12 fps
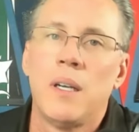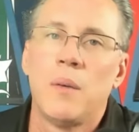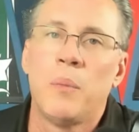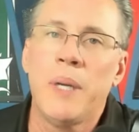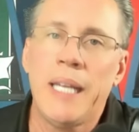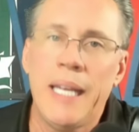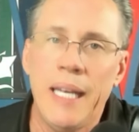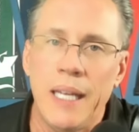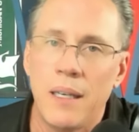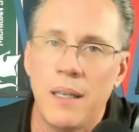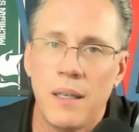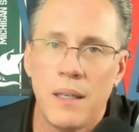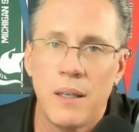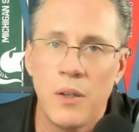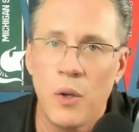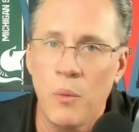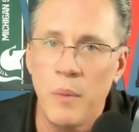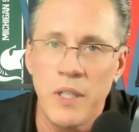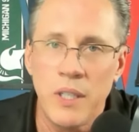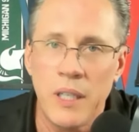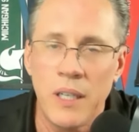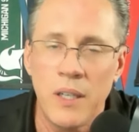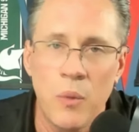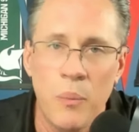But again, no
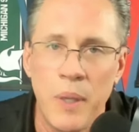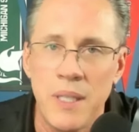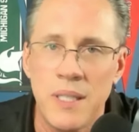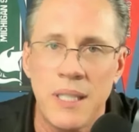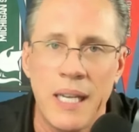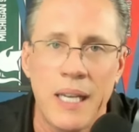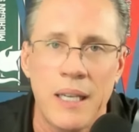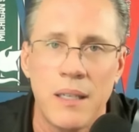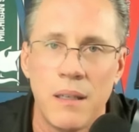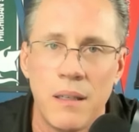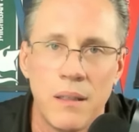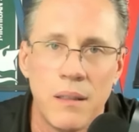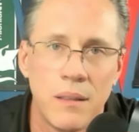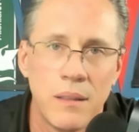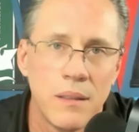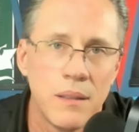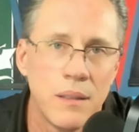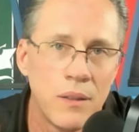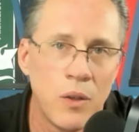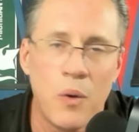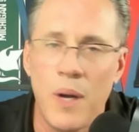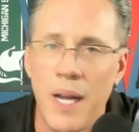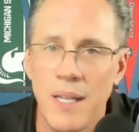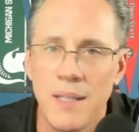Michigan, no Penn State no
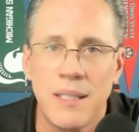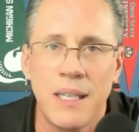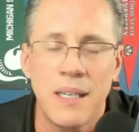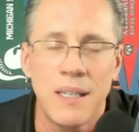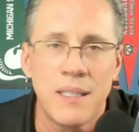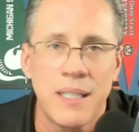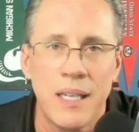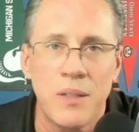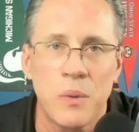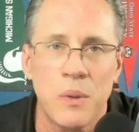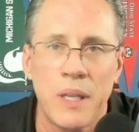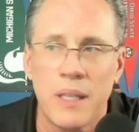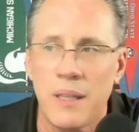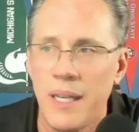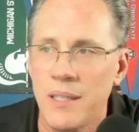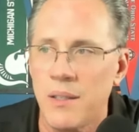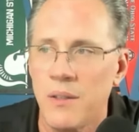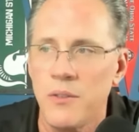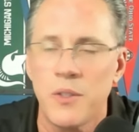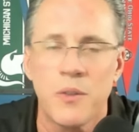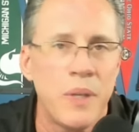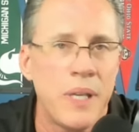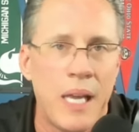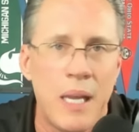Ohio State on the schedule. Like last year, there's
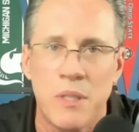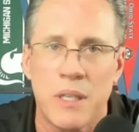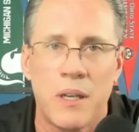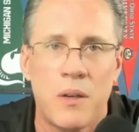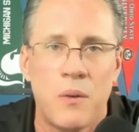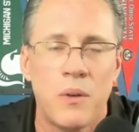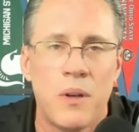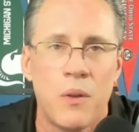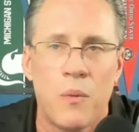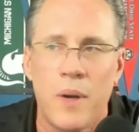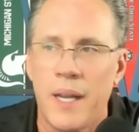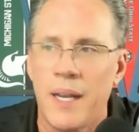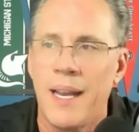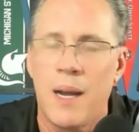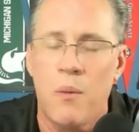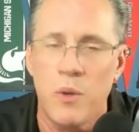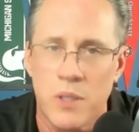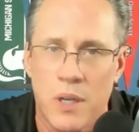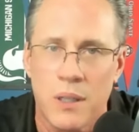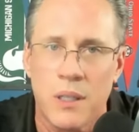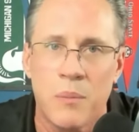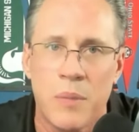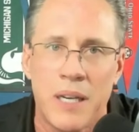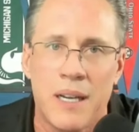three games that could go another way. Now we're talking
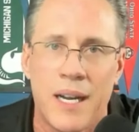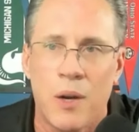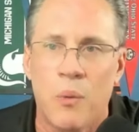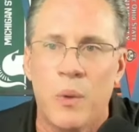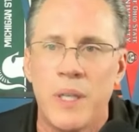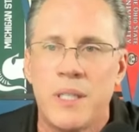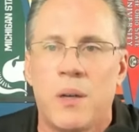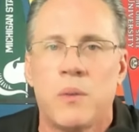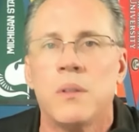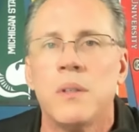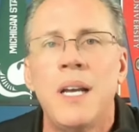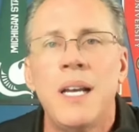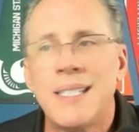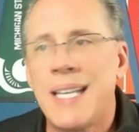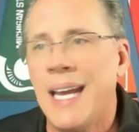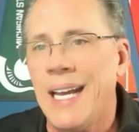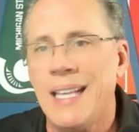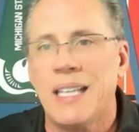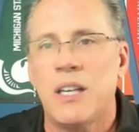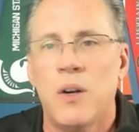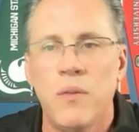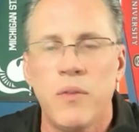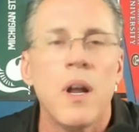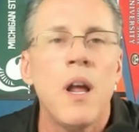about a higher win total. Take the
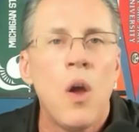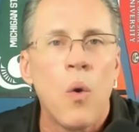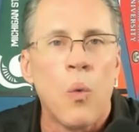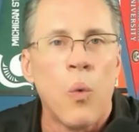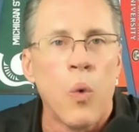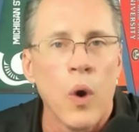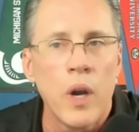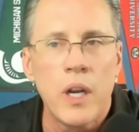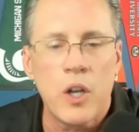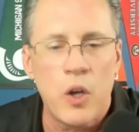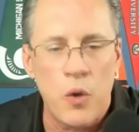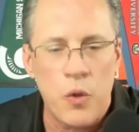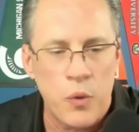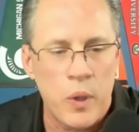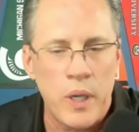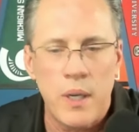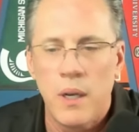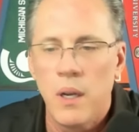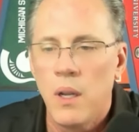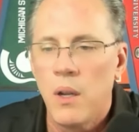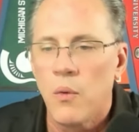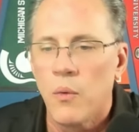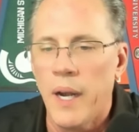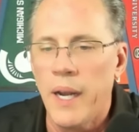over. We're going to go through it
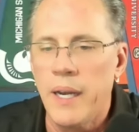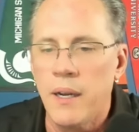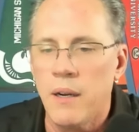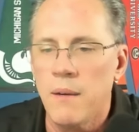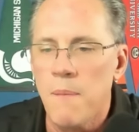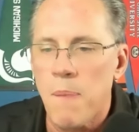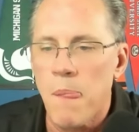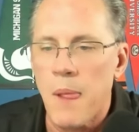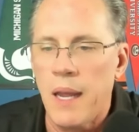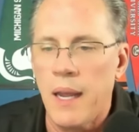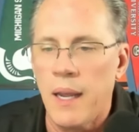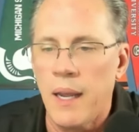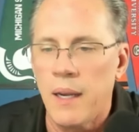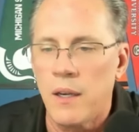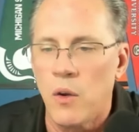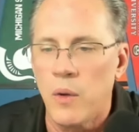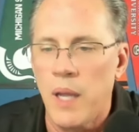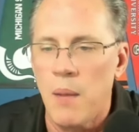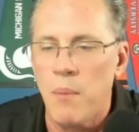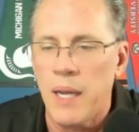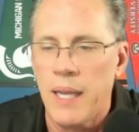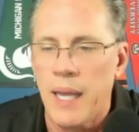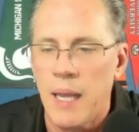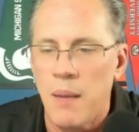right here and go game by
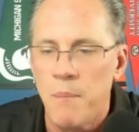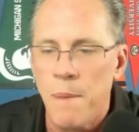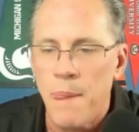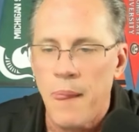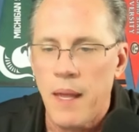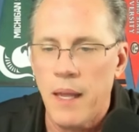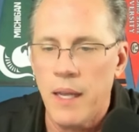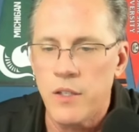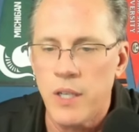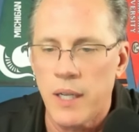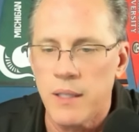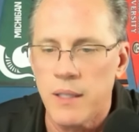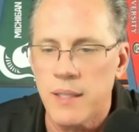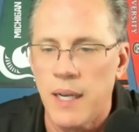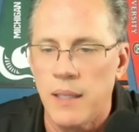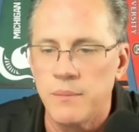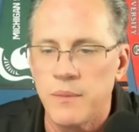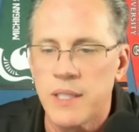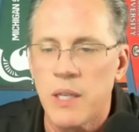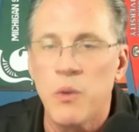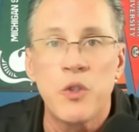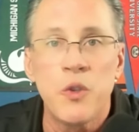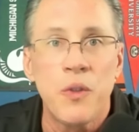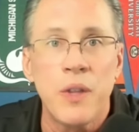game and check this out. See
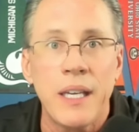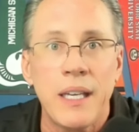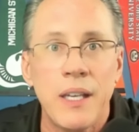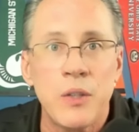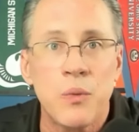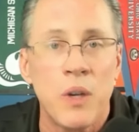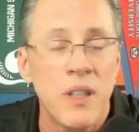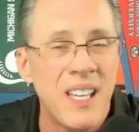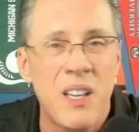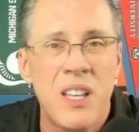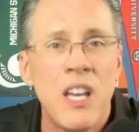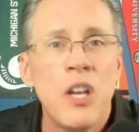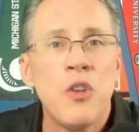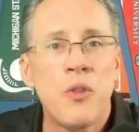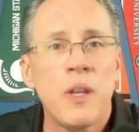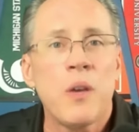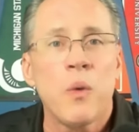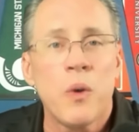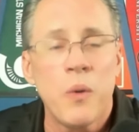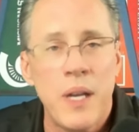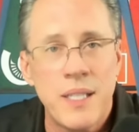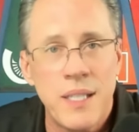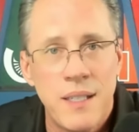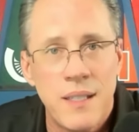what you think as well. I think you think we're
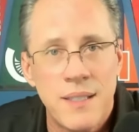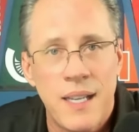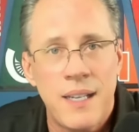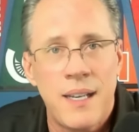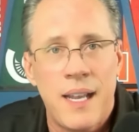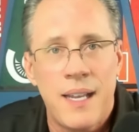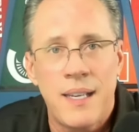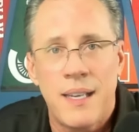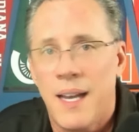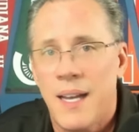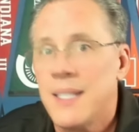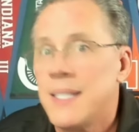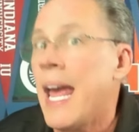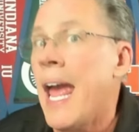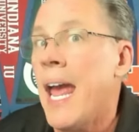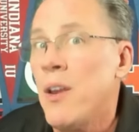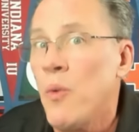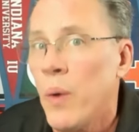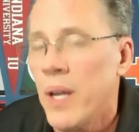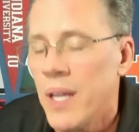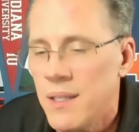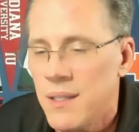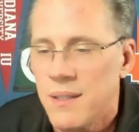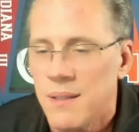crazy saying eight, nine, ten
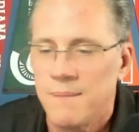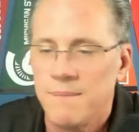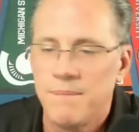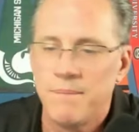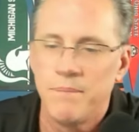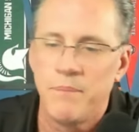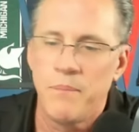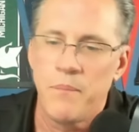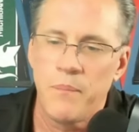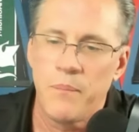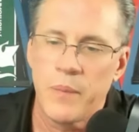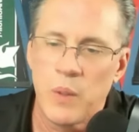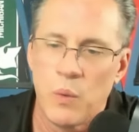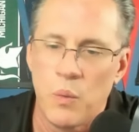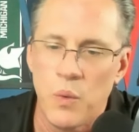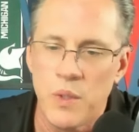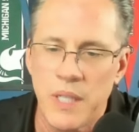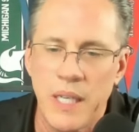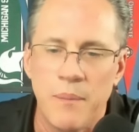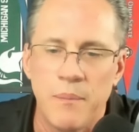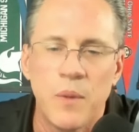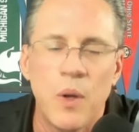wins. We'll see.